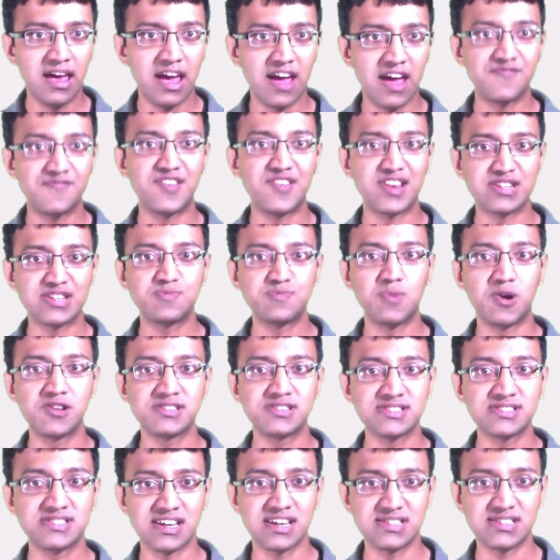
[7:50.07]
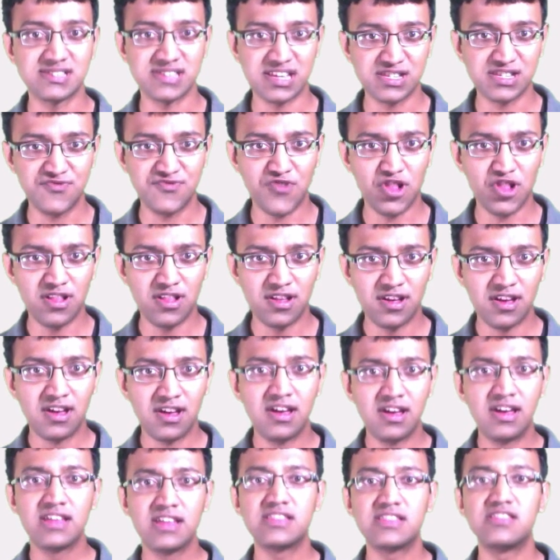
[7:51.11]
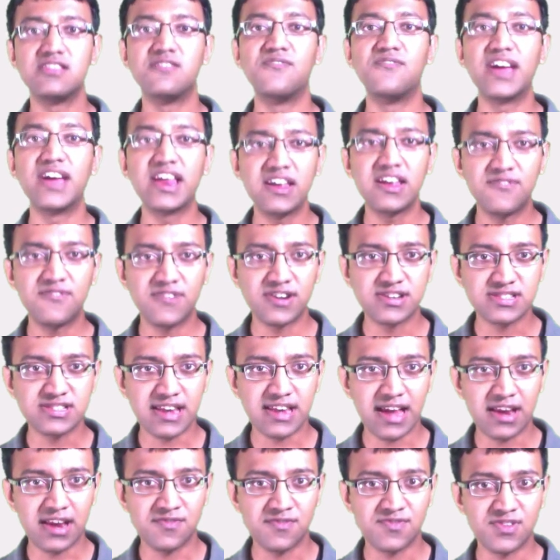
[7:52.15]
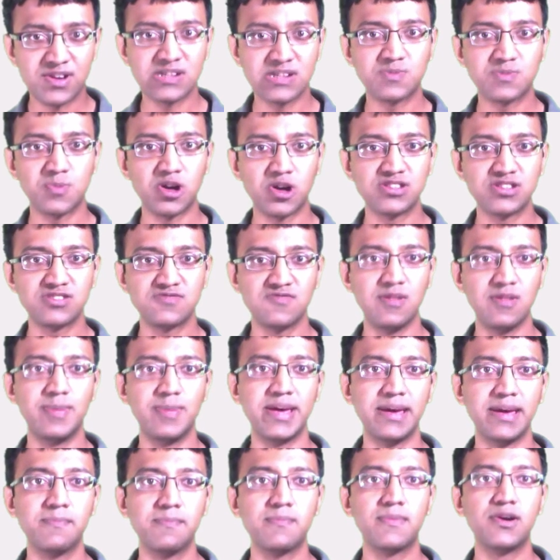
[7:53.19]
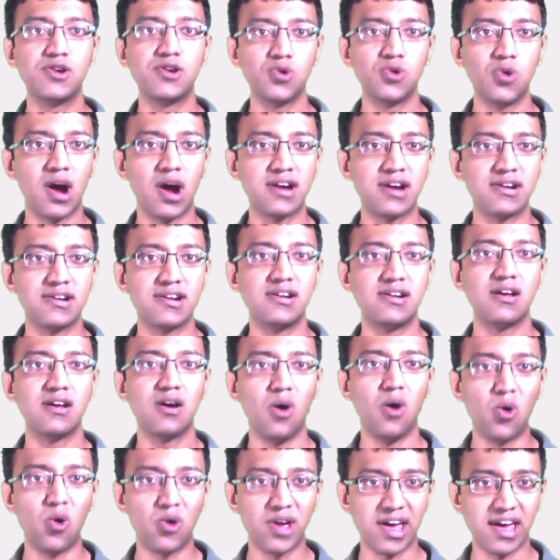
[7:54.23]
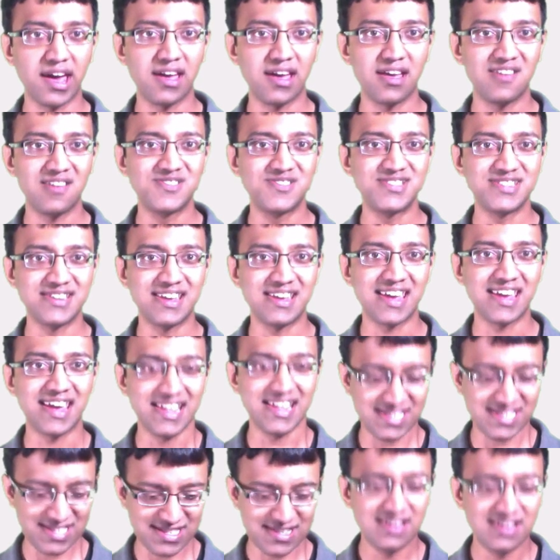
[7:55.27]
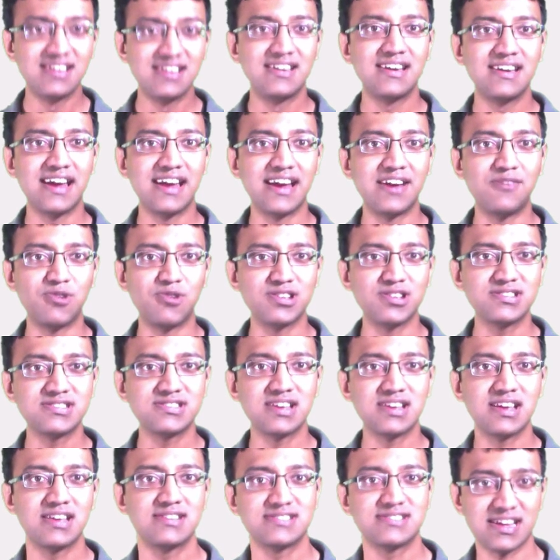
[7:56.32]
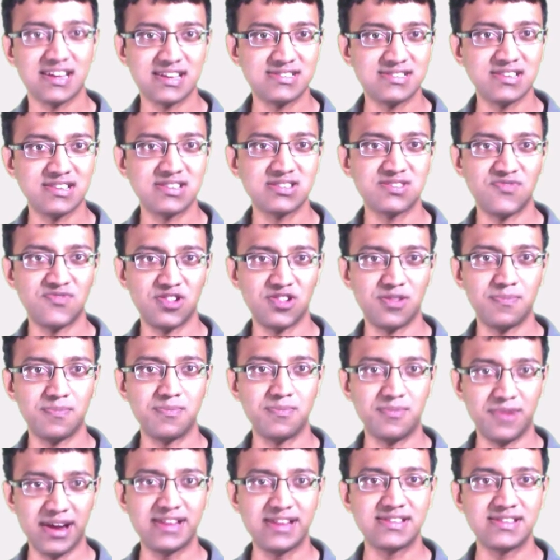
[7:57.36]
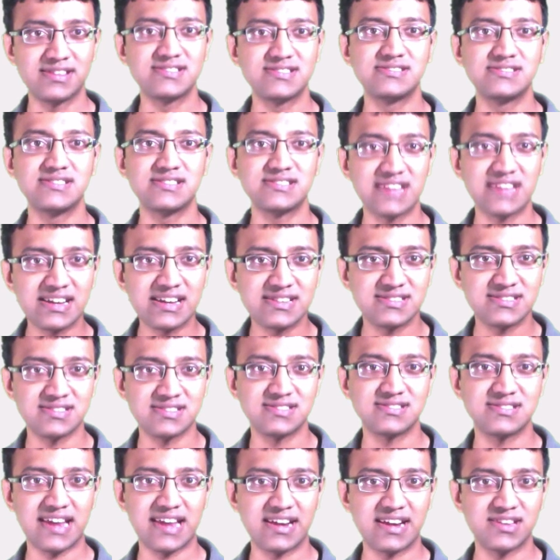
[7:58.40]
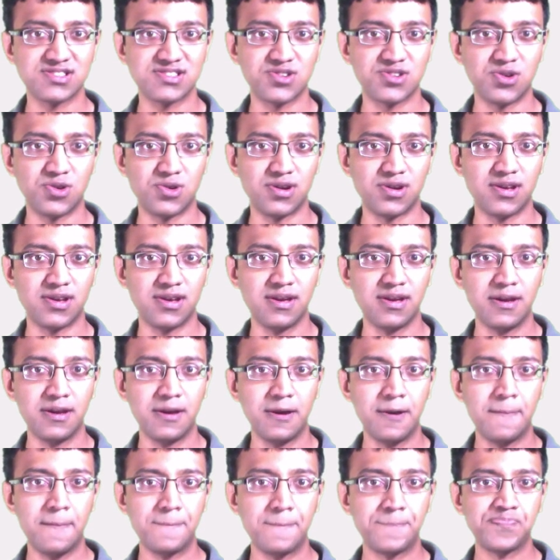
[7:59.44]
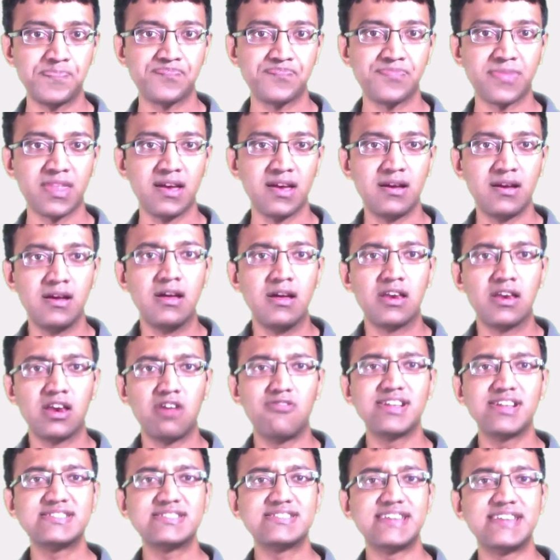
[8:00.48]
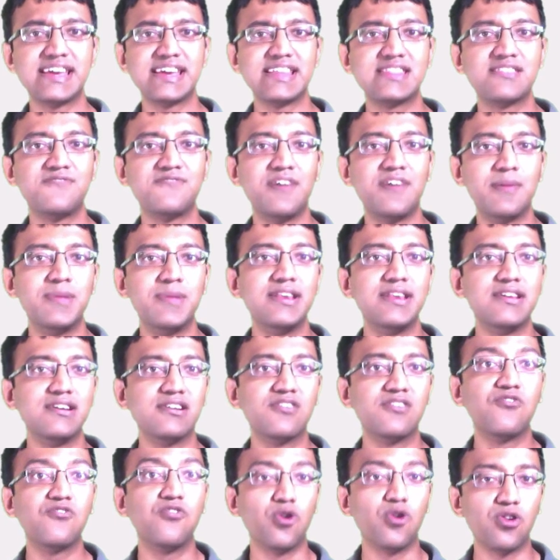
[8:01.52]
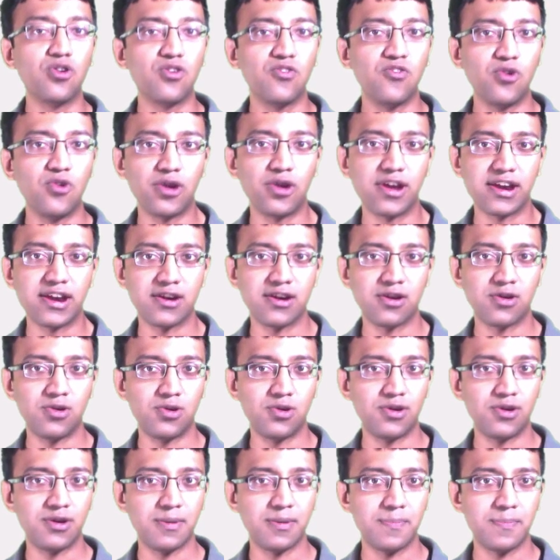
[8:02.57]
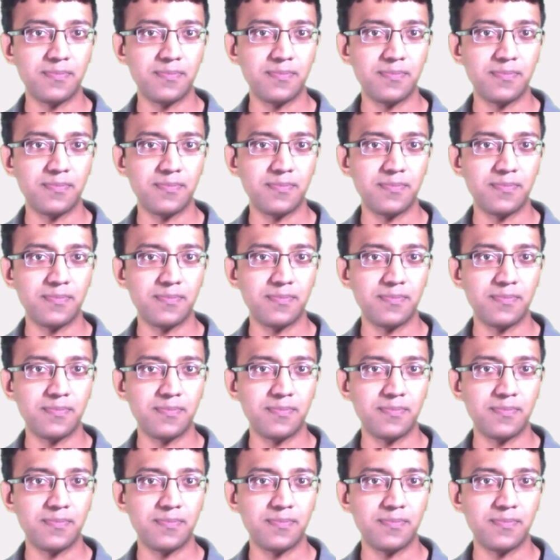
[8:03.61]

If the response is successful, the very first line of the response will be 200 OK, which indicates it was successful, right? This is a success status code. Now let's take the familiar 404 error code.